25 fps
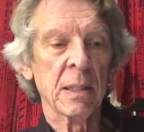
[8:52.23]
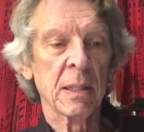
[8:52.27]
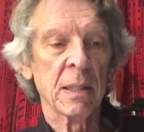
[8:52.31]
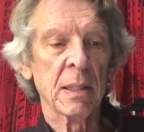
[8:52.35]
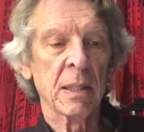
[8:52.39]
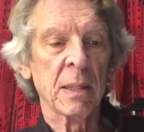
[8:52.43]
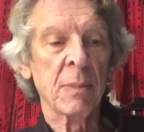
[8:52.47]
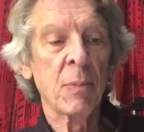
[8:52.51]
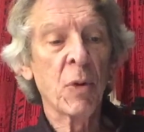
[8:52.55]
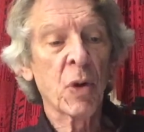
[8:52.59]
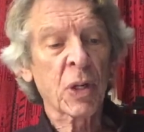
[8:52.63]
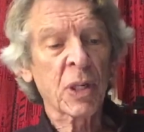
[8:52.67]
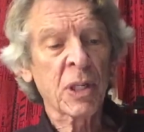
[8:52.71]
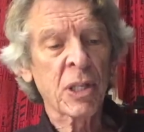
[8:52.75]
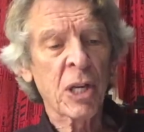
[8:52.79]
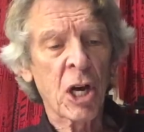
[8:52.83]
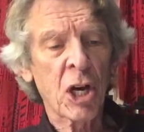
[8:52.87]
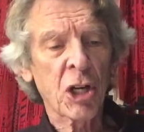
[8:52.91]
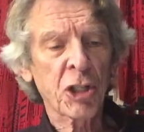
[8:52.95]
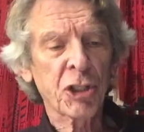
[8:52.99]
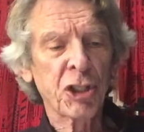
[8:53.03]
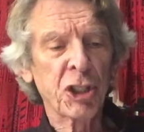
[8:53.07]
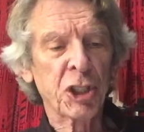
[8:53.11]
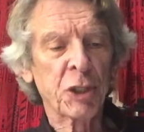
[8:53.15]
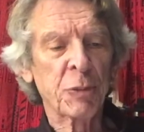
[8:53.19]
A more
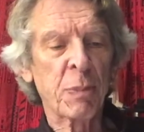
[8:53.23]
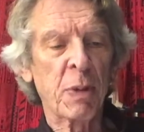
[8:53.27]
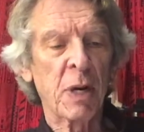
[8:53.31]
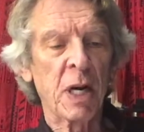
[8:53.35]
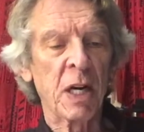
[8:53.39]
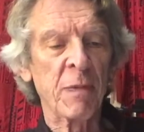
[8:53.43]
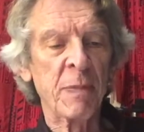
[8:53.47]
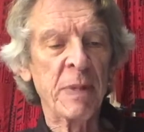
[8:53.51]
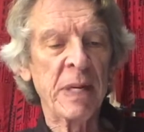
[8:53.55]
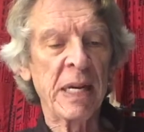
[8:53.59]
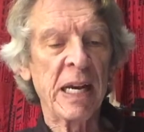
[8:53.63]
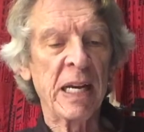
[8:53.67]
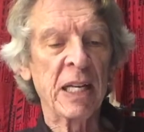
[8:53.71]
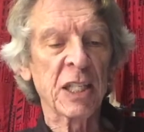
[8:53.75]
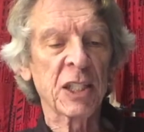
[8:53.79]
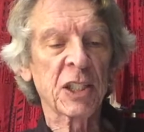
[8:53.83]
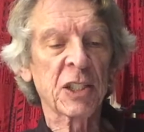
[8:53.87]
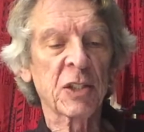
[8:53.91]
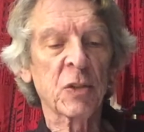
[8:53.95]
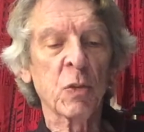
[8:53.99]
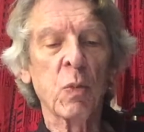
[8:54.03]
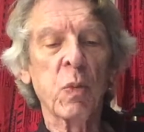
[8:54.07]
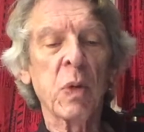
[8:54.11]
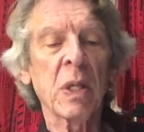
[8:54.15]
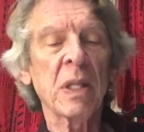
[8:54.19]
cautious part of me
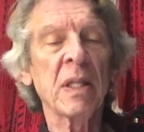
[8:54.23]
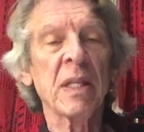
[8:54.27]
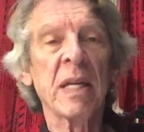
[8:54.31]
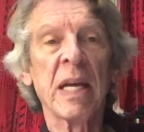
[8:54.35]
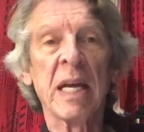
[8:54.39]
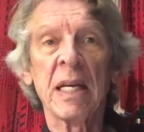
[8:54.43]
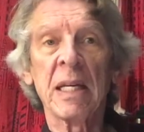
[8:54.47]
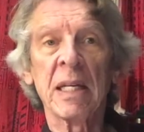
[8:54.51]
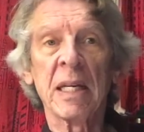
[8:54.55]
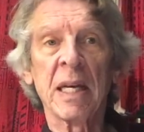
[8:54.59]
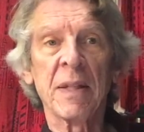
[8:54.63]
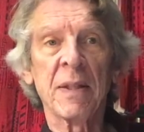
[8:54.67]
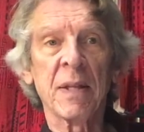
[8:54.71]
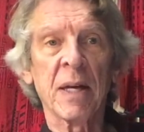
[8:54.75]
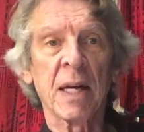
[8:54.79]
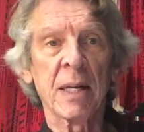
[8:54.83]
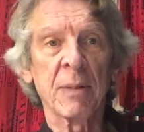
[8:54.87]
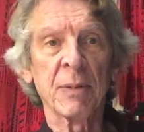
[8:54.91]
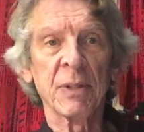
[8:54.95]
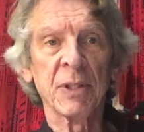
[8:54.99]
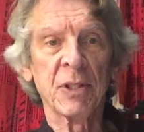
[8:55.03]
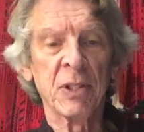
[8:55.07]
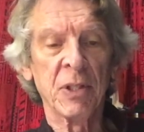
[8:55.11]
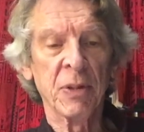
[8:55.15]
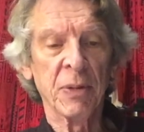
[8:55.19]
asked what in the hell I thought I
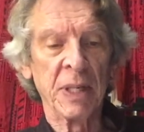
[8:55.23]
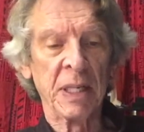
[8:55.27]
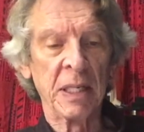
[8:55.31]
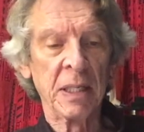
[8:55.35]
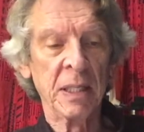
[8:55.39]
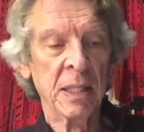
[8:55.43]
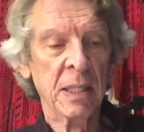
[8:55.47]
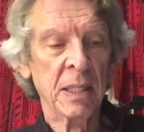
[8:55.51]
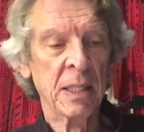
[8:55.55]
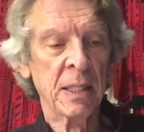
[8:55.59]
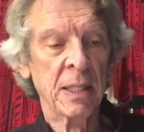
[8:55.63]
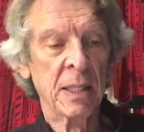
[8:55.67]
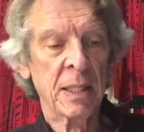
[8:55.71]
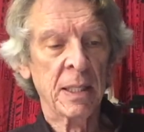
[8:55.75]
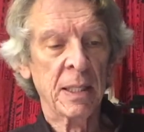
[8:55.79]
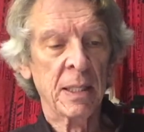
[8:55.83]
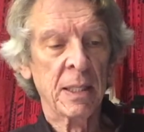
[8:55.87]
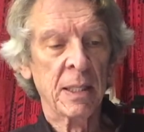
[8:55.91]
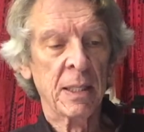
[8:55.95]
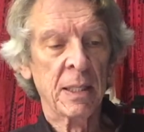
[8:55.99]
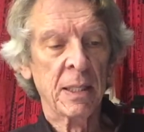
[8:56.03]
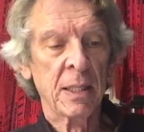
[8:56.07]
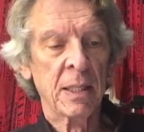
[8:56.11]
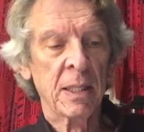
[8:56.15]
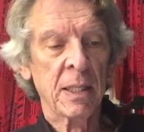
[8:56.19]
was doing.
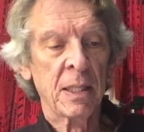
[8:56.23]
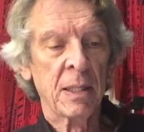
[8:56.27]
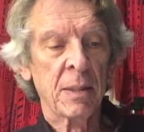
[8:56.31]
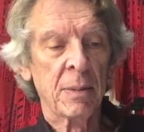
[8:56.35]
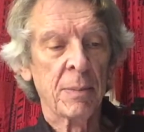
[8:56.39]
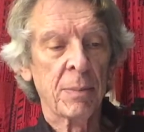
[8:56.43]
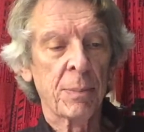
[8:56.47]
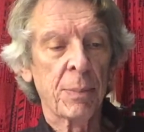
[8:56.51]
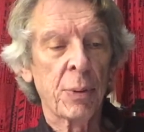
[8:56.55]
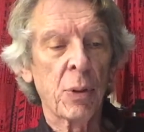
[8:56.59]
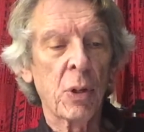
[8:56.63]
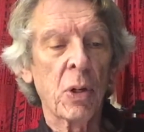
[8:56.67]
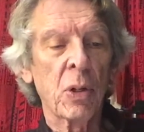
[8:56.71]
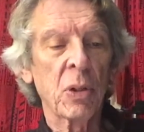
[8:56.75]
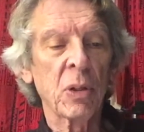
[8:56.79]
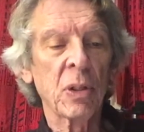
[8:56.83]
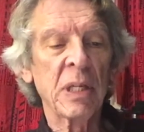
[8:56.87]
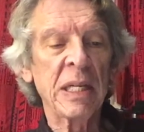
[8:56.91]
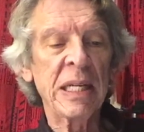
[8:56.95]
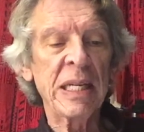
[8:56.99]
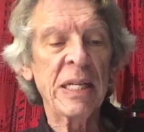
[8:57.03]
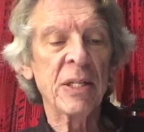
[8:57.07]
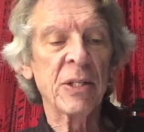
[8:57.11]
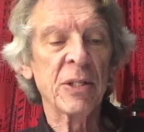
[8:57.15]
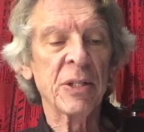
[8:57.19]
Paul
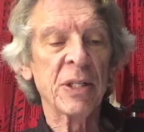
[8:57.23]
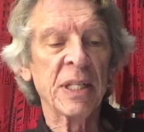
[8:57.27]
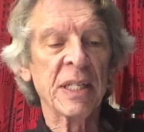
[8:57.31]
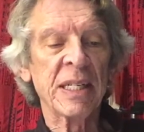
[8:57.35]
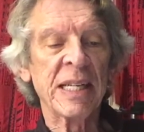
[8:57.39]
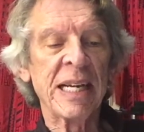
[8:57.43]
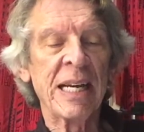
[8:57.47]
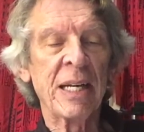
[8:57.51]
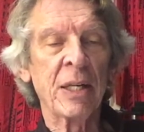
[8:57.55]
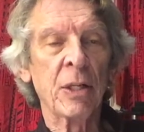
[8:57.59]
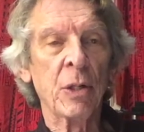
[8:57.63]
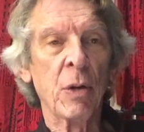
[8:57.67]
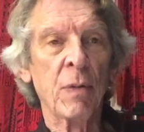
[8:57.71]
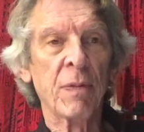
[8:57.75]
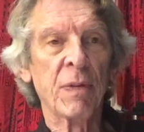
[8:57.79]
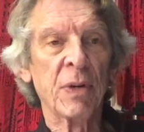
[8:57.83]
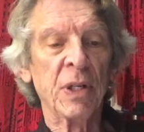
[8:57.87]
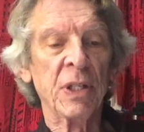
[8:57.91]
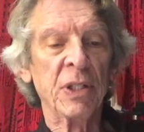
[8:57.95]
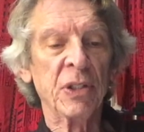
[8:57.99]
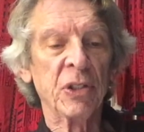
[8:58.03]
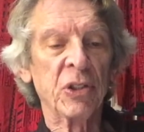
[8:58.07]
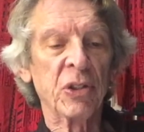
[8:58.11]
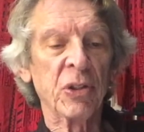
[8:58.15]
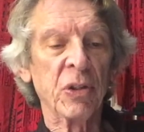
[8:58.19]
leered at Anne over
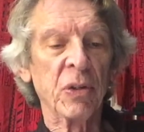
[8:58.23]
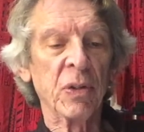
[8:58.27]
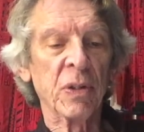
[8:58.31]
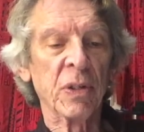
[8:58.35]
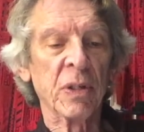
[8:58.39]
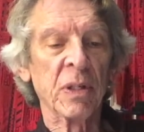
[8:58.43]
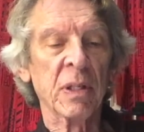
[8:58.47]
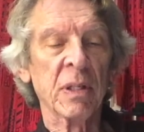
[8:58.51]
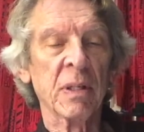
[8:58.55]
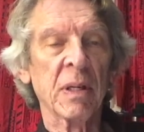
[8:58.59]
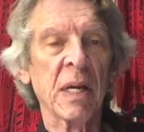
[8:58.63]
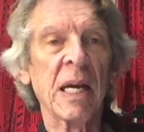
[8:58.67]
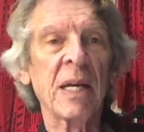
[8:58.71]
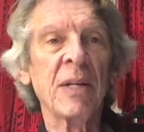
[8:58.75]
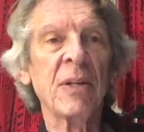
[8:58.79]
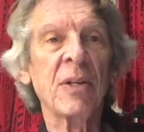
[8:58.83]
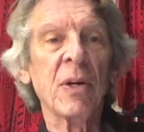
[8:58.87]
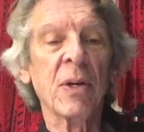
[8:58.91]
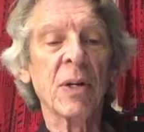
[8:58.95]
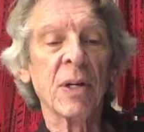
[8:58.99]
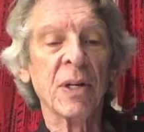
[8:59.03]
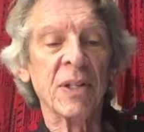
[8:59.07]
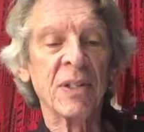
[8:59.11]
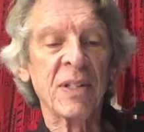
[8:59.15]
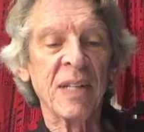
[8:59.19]
his shoulder. "I know
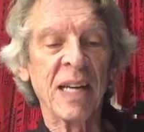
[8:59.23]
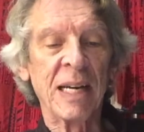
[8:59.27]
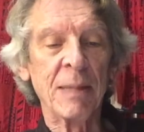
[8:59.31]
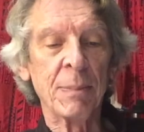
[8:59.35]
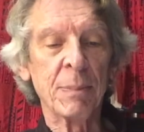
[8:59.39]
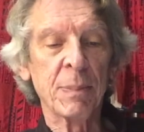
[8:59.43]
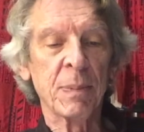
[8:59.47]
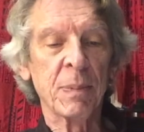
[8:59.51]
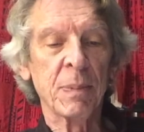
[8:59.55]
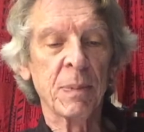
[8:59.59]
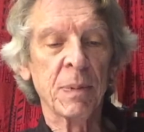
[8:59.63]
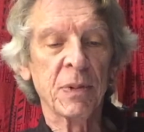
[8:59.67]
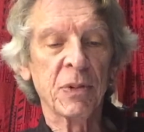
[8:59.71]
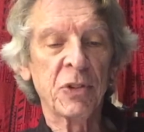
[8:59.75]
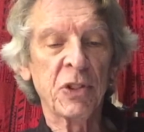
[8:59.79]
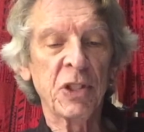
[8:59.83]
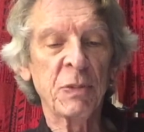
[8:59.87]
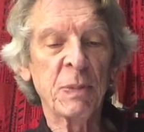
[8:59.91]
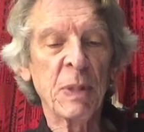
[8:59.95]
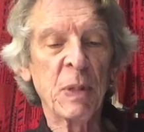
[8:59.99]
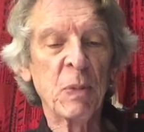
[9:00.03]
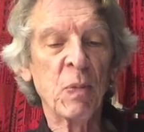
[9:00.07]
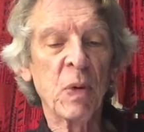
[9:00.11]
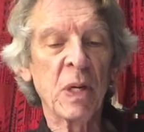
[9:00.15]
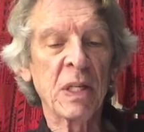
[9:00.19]
her type. She's
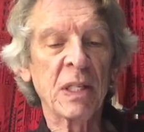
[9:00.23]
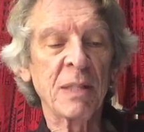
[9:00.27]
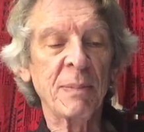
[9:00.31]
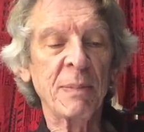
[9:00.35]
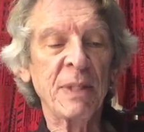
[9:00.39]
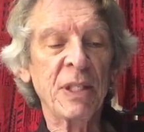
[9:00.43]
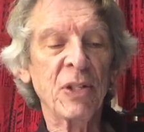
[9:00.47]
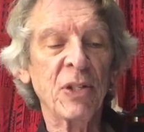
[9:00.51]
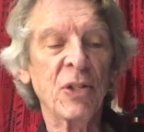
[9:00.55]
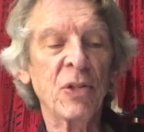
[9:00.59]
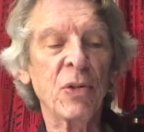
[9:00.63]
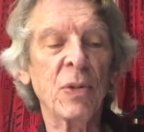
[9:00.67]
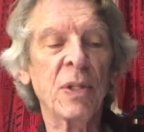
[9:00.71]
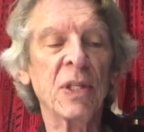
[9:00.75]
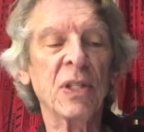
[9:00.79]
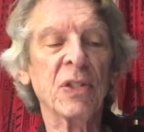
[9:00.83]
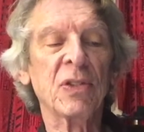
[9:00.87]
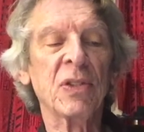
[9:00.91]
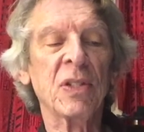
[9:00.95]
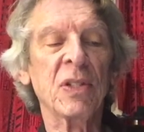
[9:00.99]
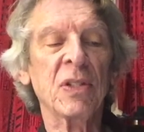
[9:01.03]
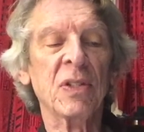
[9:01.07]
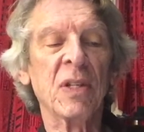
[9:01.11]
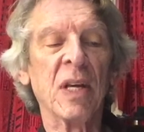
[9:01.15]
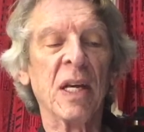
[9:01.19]
been wanting me to do this
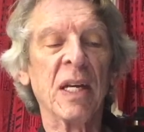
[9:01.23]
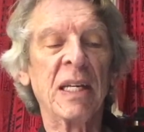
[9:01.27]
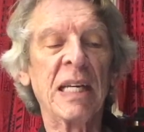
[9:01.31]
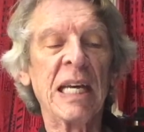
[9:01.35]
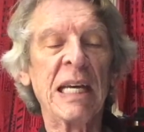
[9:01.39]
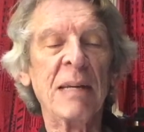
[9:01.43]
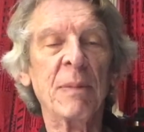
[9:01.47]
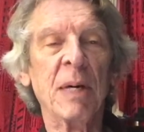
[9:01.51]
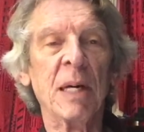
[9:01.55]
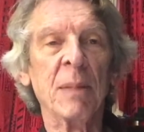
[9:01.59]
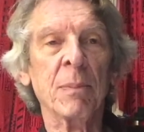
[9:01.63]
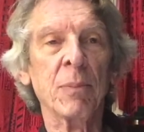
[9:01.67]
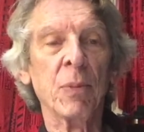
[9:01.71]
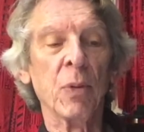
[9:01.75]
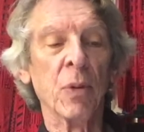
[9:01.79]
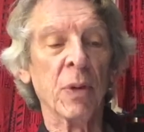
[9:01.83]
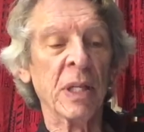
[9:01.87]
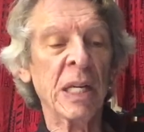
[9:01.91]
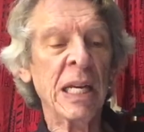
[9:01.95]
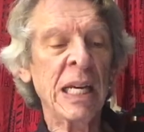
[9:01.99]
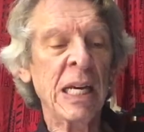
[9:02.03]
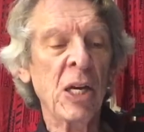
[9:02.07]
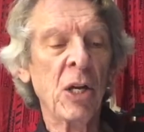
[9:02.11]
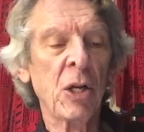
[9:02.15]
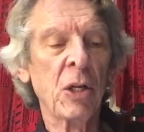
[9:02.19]
since I came on board."
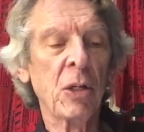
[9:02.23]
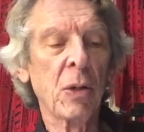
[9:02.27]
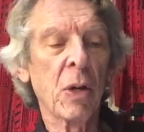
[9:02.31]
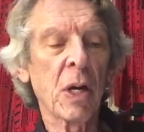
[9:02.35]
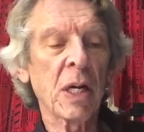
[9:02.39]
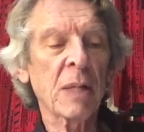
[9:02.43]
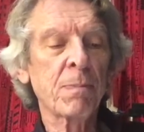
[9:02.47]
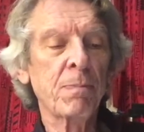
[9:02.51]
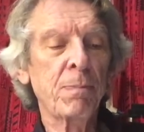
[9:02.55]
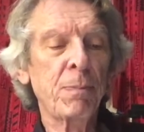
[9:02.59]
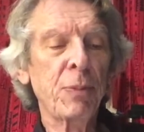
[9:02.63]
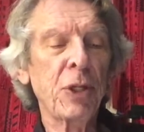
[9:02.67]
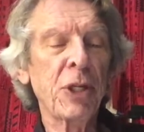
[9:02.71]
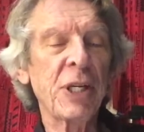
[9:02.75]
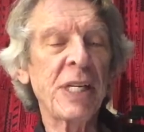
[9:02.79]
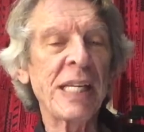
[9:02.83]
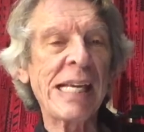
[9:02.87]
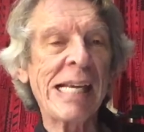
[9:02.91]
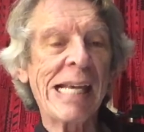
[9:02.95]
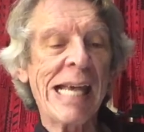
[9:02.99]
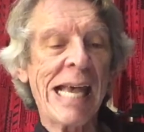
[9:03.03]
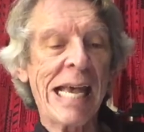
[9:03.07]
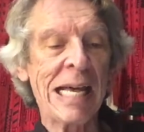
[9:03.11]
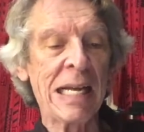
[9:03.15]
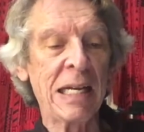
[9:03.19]
"Like bloody
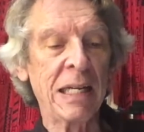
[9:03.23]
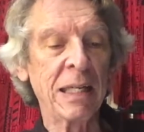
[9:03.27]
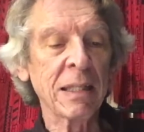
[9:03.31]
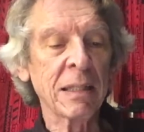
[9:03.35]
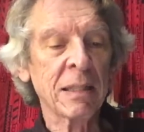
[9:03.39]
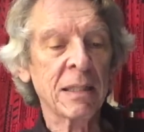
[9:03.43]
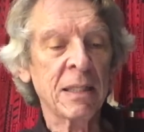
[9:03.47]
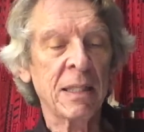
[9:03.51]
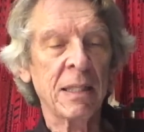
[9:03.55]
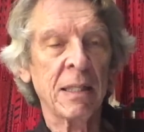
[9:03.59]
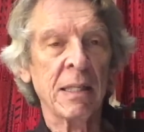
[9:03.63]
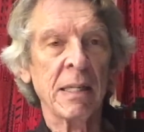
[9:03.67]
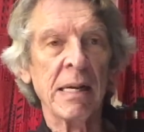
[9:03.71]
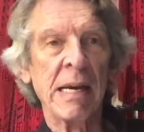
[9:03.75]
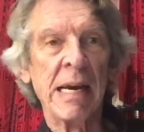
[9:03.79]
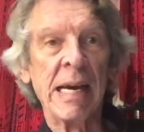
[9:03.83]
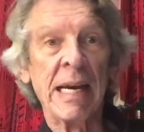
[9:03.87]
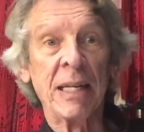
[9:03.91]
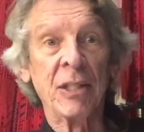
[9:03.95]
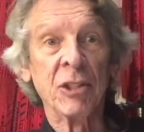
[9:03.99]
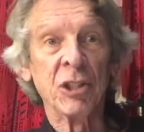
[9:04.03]
hell!" Anne